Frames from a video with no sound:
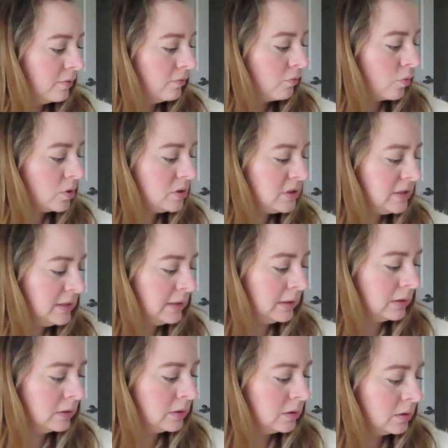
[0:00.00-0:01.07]

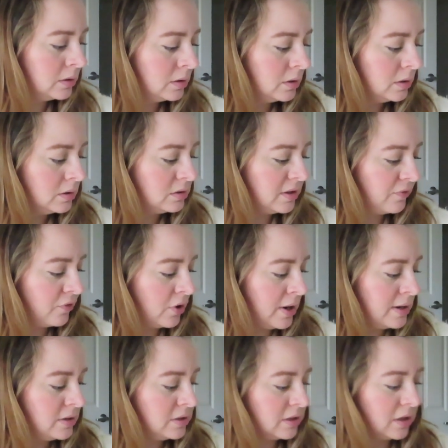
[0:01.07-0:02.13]
14
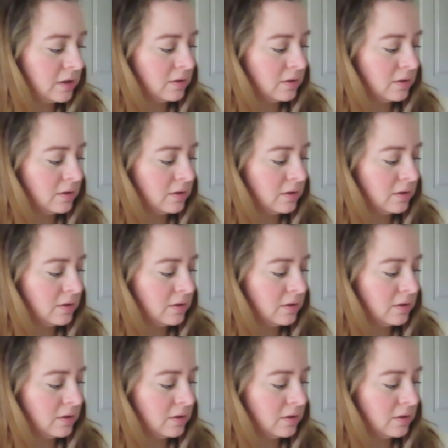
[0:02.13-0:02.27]
different